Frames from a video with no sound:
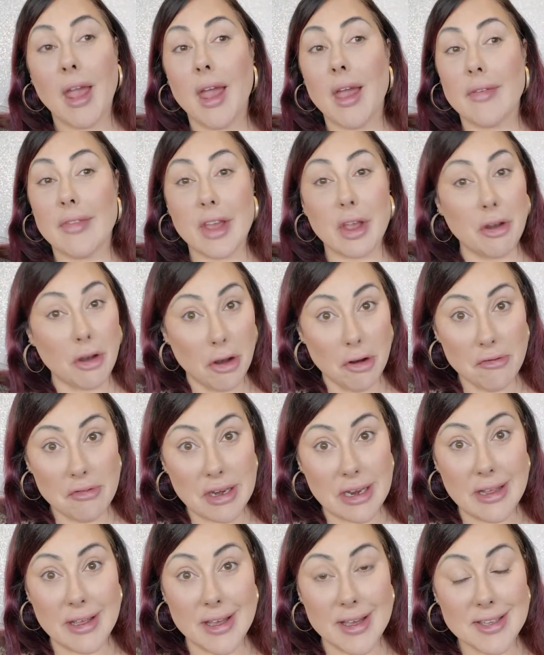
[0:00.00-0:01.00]
And then COVID
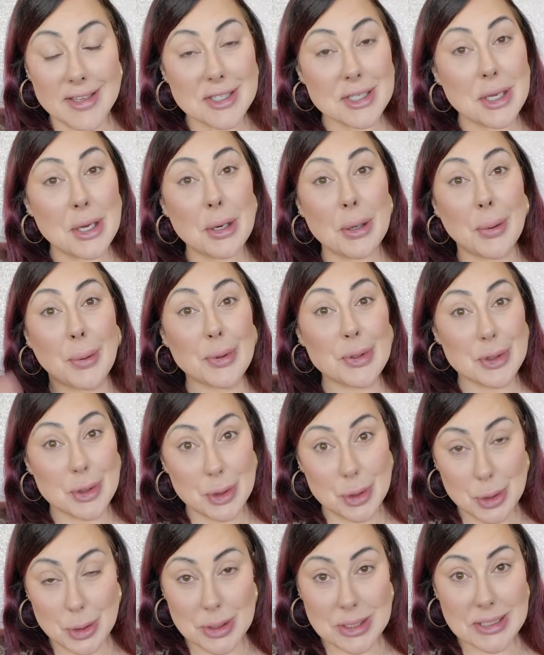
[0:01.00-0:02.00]
hit, so
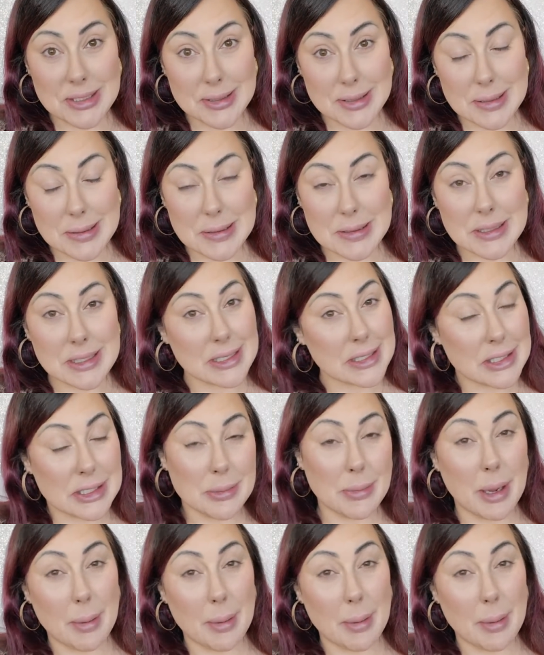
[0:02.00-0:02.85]
social distancing.